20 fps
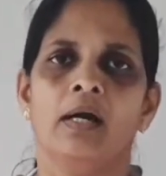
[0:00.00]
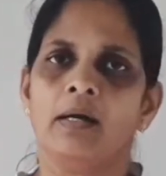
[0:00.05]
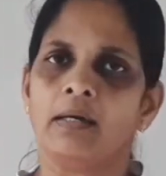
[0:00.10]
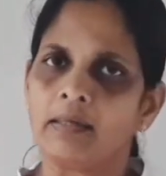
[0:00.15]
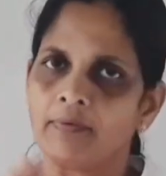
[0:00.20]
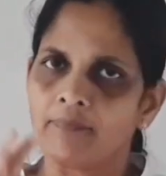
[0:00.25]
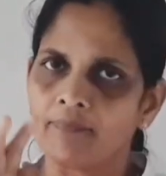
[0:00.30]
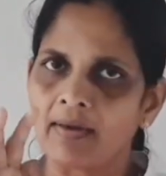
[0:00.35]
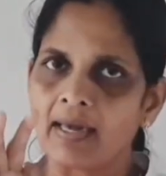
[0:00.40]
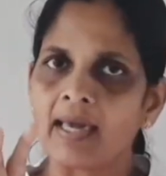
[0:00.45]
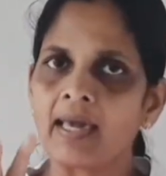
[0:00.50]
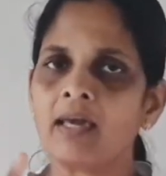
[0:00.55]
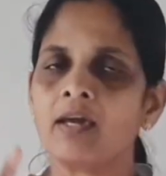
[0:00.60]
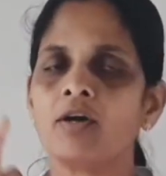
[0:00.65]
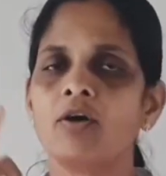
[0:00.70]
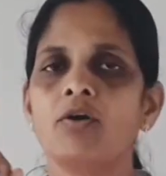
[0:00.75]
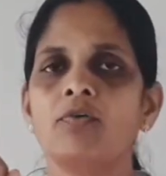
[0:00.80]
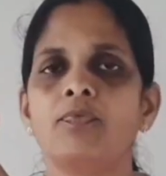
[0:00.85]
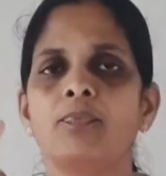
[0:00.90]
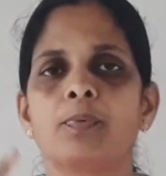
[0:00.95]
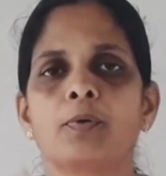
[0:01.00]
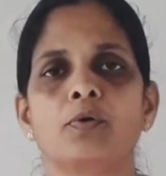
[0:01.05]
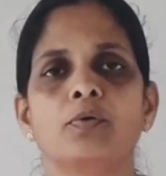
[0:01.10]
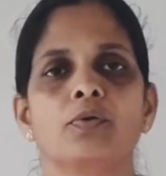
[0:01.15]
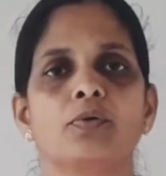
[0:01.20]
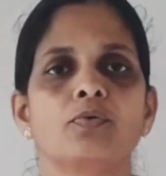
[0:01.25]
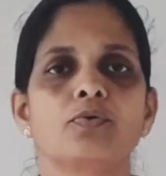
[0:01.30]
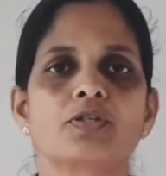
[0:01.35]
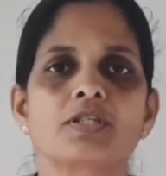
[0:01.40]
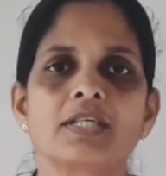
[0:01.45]
way of
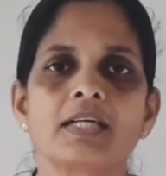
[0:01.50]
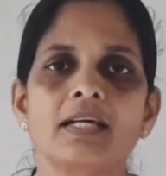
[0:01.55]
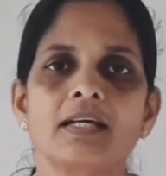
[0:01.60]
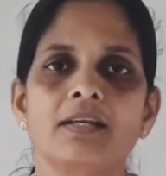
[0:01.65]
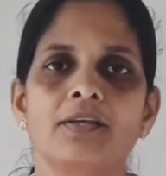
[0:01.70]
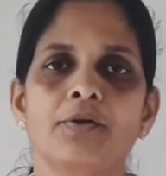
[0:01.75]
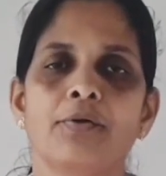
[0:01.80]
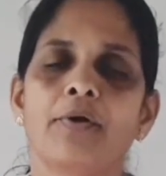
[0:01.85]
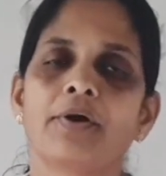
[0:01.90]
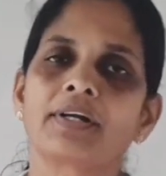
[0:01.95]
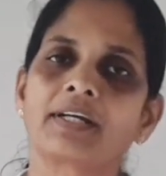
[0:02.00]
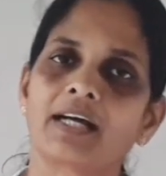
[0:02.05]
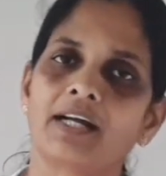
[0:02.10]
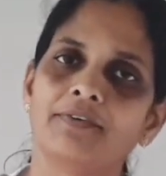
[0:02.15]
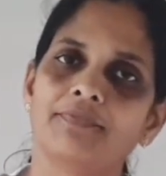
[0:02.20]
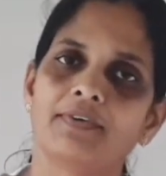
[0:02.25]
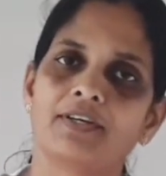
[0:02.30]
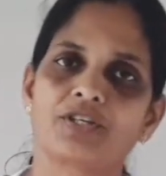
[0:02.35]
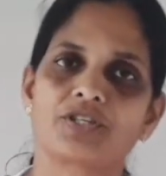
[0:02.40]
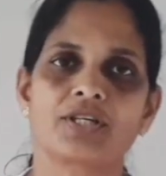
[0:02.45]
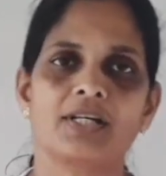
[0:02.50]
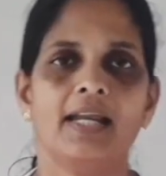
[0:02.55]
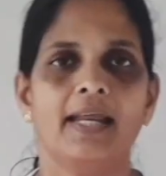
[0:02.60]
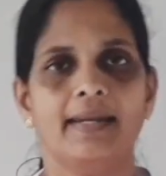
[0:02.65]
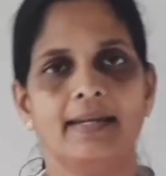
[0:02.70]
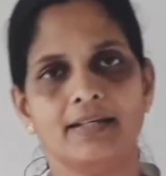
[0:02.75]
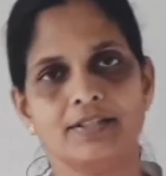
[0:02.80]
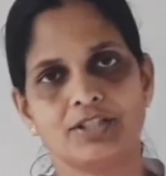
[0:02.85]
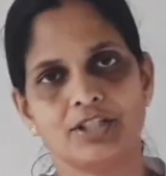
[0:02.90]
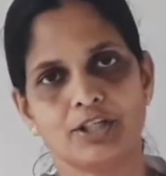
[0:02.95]
producing non-conventional
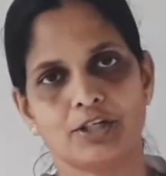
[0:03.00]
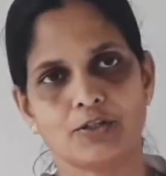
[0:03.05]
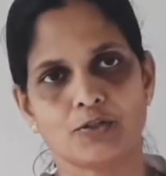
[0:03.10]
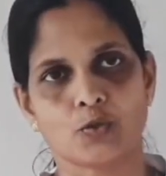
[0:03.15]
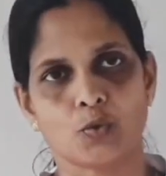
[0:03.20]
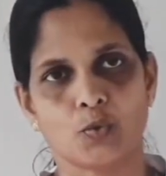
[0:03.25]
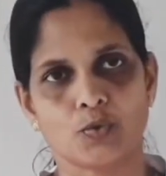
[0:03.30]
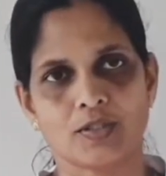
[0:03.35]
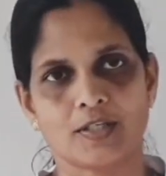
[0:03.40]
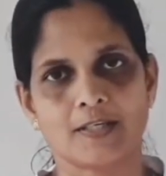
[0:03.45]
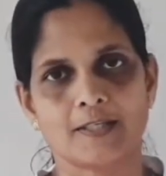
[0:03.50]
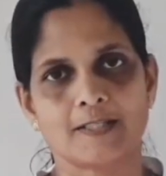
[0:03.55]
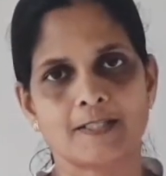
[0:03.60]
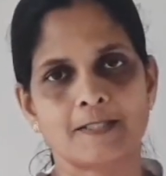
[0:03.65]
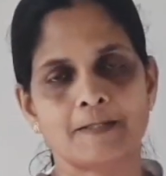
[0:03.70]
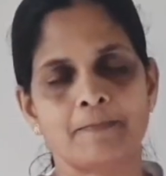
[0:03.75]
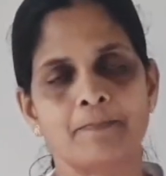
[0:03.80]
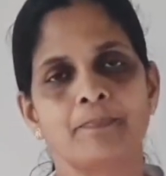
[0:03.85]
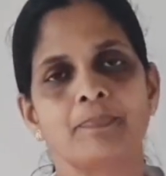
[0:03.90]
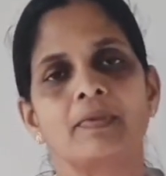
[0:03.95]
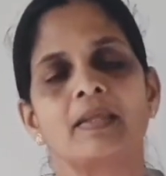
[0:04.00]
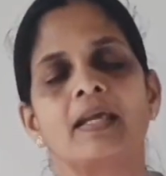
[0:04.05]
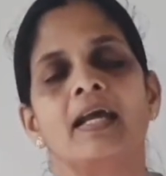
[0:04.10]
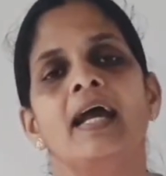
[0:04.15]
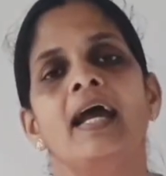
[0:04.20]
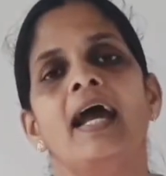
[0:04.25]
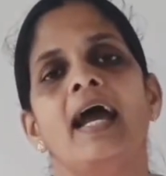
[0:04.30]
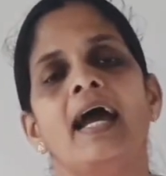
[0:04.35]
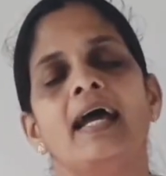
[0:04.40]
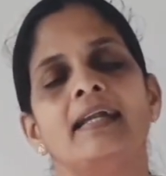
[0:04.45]
energy resources.
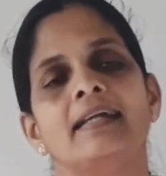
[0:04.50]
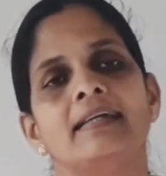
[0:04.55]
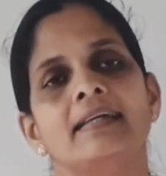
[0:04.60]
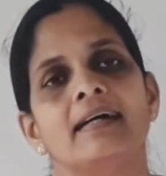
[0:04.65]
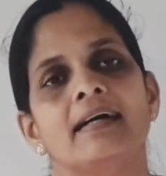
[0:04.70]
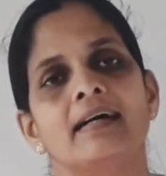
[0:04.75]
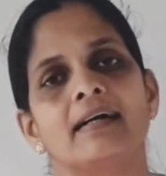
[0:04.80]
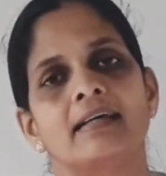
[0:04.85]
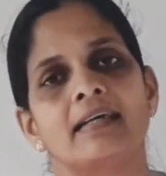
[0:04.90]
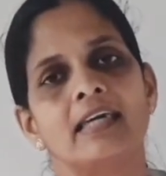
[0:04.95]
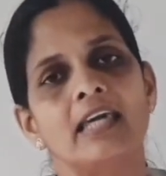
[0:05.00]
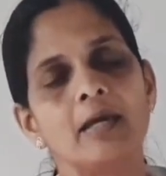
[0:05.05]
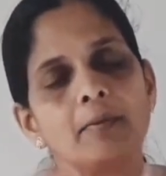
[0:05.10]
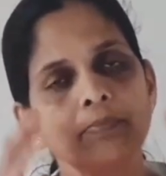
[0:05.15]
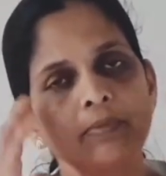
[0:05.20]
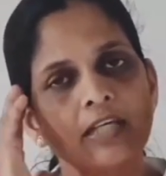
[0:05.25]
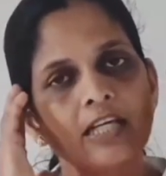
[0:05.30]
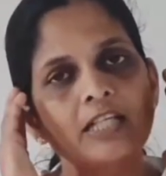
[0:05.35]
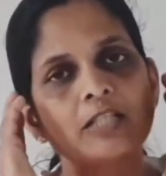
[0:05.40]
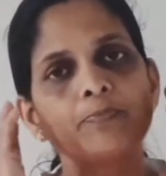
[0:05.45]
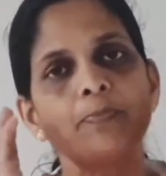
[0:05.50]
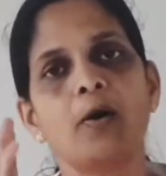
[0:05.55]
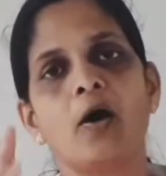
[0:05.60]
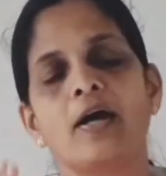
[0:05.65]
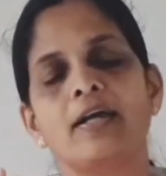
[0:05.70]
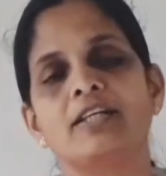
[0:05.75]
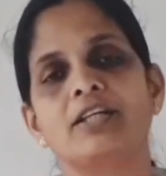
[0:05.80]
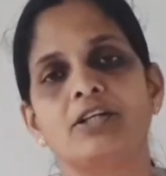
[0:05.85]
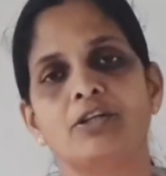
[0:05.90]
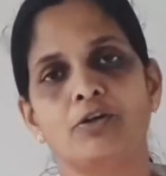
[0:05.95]
And keep this
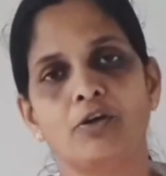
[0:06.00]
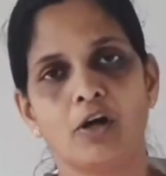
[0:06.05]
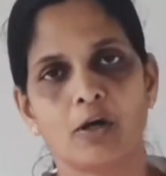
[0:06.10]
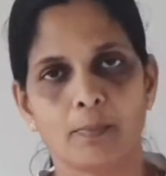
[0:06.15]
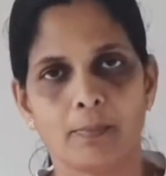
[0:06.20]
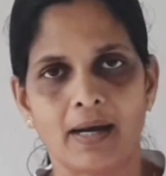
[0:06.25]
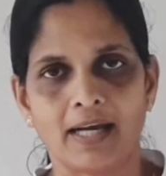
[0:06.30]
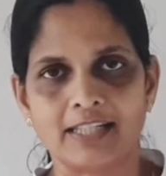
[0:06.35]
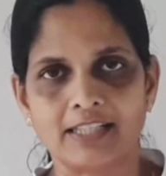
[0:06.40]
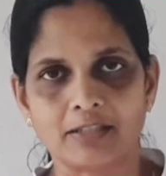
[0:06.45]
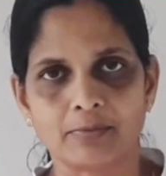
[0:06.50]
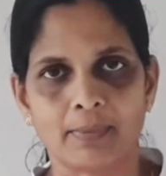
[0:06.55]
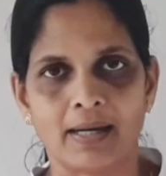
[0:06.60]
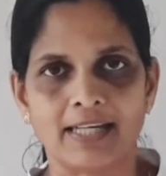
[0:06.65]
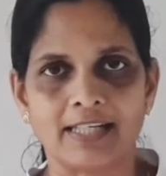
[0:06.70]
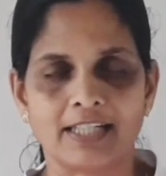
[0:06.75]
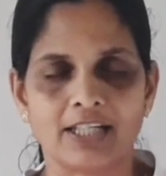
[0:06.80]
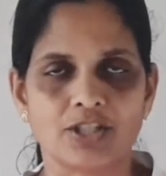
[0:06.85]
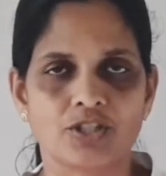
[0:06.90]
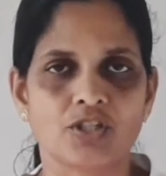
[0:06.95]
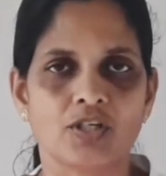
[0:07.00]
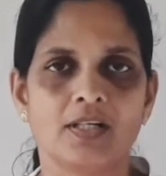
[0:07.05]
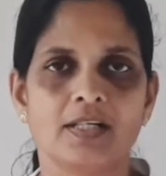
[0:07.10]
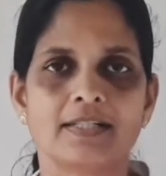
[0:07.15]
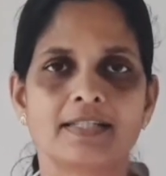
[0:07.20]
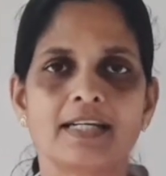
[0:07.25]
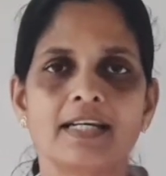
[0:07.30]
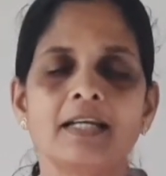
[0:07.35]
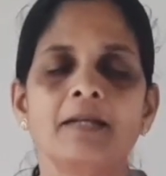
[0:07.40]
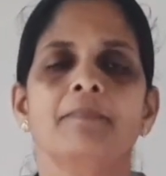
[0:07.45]
point in your mind, my dear
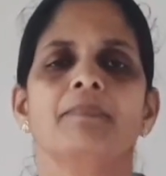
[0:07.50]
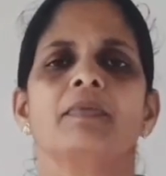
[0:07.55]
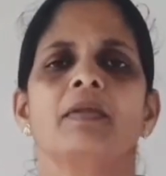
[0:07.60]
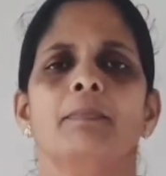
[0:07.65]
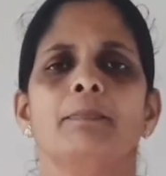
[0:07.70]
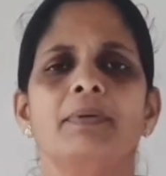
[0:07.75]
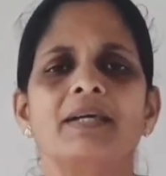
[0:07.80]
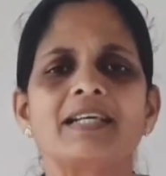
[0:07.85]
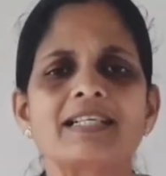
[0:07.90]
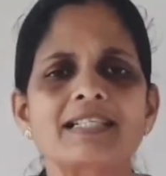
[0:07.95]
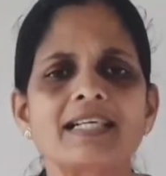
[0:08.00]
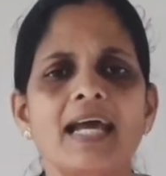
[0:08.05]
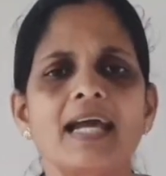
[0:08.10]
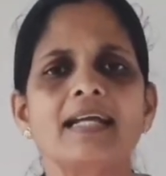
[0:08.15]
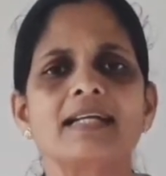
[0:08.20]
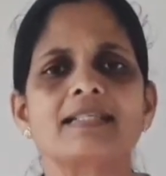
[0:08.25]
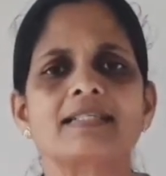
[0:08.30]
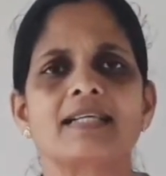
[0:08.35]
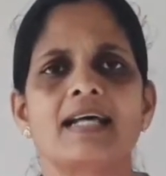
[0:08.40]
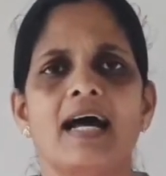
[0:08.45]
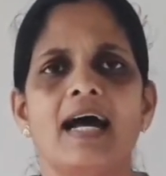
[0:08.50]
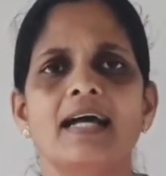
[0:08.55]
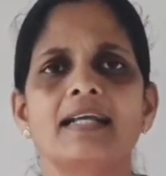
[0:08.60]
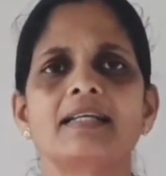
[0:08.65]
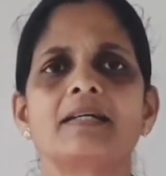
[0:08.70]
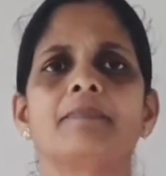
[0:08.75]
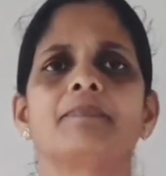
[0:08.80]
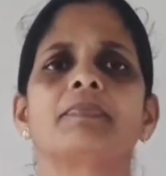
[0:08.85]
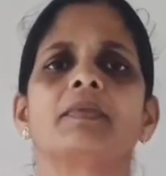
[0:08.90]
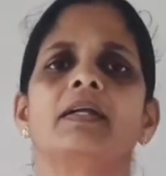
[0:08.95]
children. Besides that,
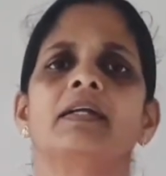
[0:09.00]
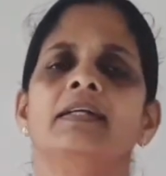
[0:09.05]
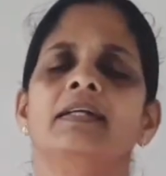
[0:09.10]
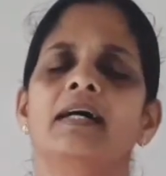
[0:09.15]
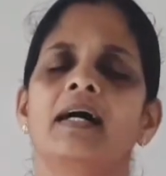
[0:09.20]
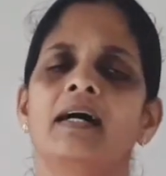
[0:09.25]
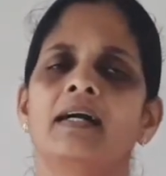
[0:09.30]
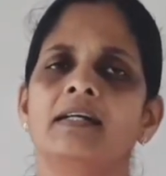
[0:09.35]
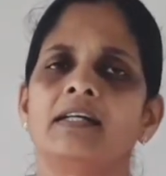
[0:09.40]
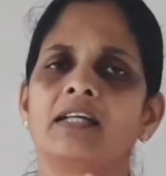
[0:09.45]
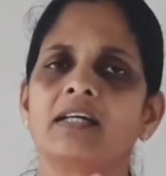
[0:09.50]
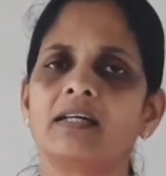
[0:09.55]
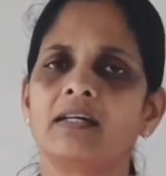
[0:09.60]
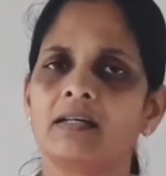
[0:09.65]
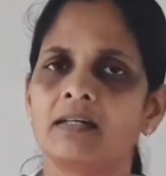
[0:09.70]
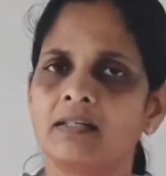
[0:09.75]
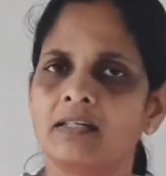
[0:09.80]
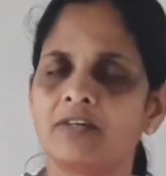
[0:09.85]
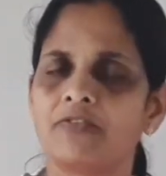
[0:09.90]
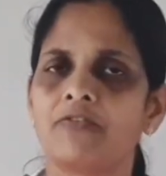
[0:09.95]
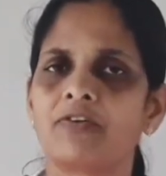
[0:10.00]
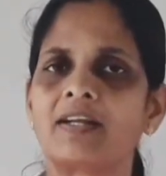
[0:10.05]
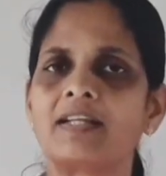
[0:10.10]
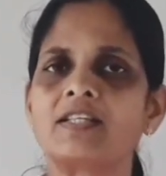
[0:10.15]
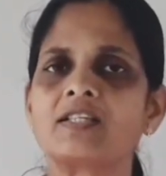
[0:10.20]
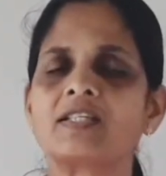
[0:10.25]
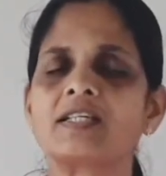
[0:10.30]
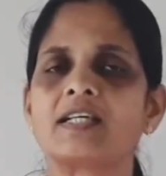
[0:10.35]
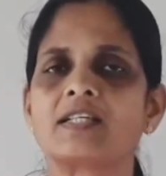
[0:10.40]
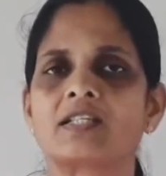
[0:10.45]
the
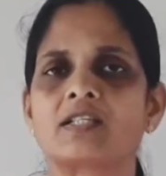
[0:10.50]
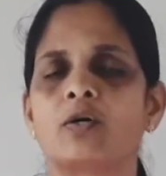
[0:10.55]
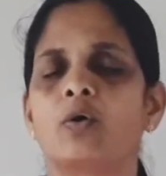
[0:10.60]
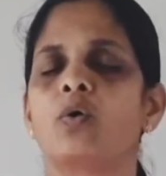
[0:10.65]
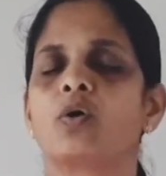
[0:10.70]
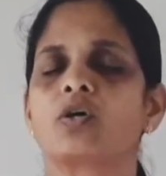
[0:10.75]
differences,